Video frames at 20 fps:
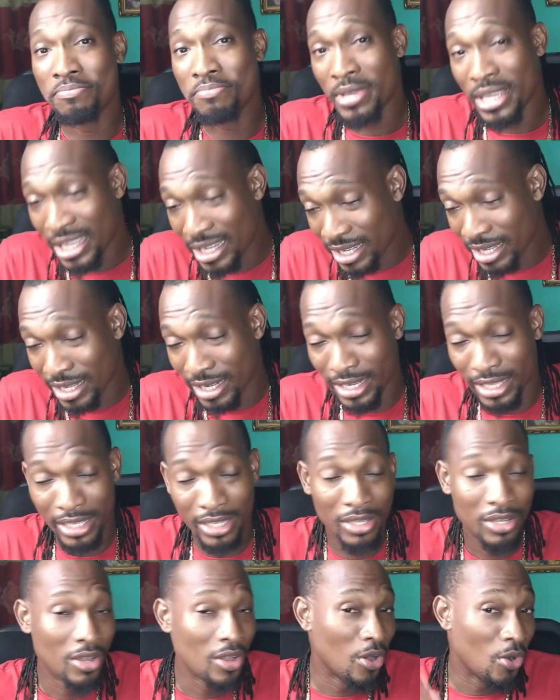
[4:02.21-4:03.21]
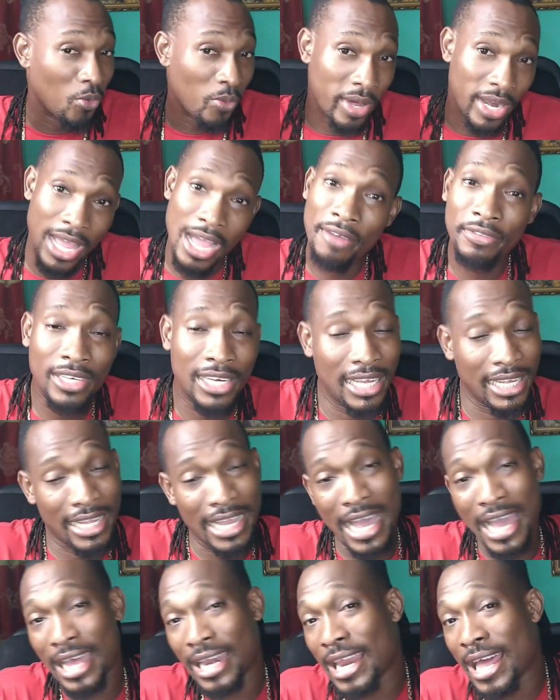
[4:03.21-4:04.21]
immediately went after that
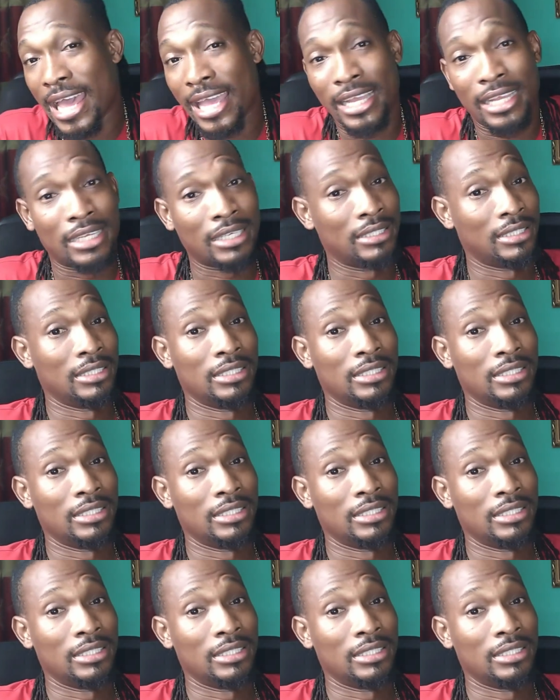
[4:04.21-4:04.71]
guy like,